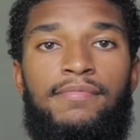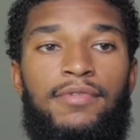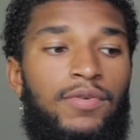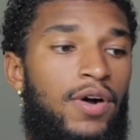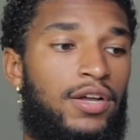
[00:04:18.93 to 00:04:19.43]

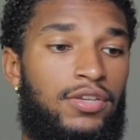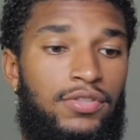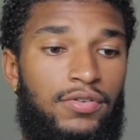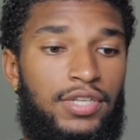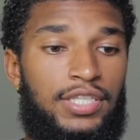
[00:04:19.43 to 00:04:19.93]
Walk you
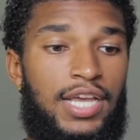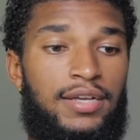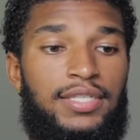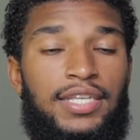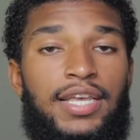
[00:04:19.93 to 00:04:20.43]
through the
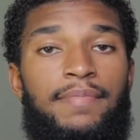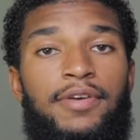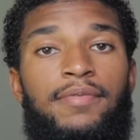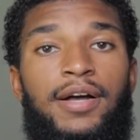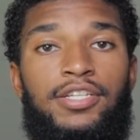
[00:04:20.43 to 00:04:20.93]
steps as I
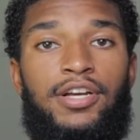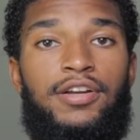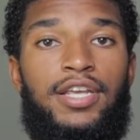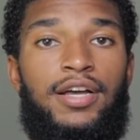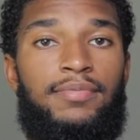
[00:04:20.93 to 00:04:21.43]
built my
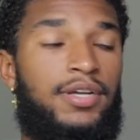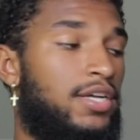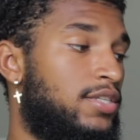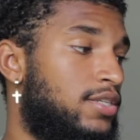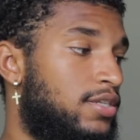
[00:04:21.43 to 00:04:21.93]
journey up,
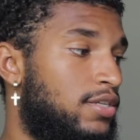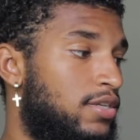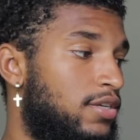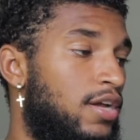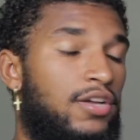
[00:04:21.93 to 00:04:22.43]
because
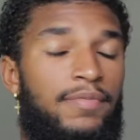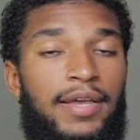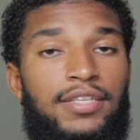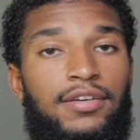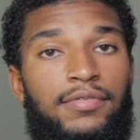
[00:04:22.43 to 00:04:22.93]
you know, you're
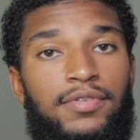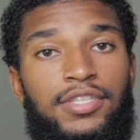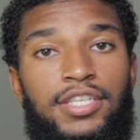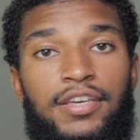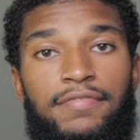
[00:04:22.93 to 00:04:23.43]
basically gonna
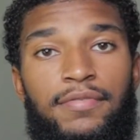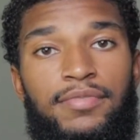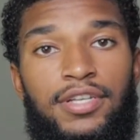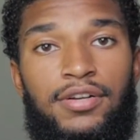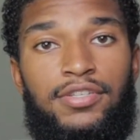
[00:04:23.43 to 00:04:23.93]
see it from
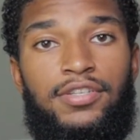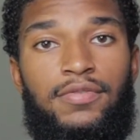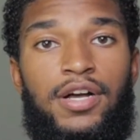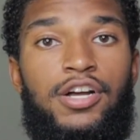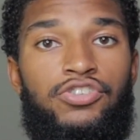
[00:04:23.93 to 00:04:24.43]
0 to
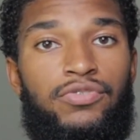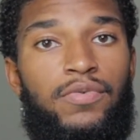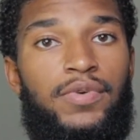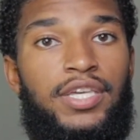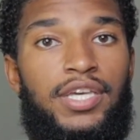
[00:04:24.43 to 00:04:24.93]
100
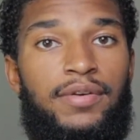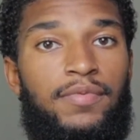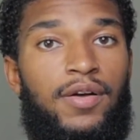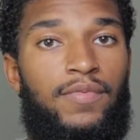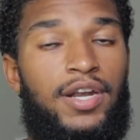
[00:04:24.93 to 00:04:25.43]
when we get
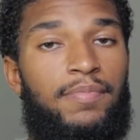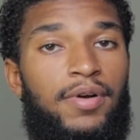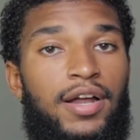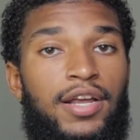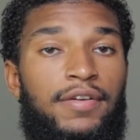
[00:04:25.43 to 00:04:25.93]
a winning
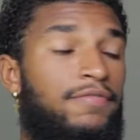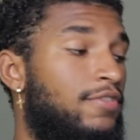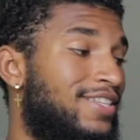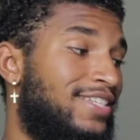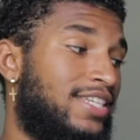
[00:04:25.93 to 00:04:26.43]
product and
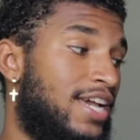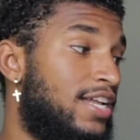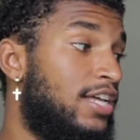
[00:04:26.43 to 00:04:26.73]
fully scale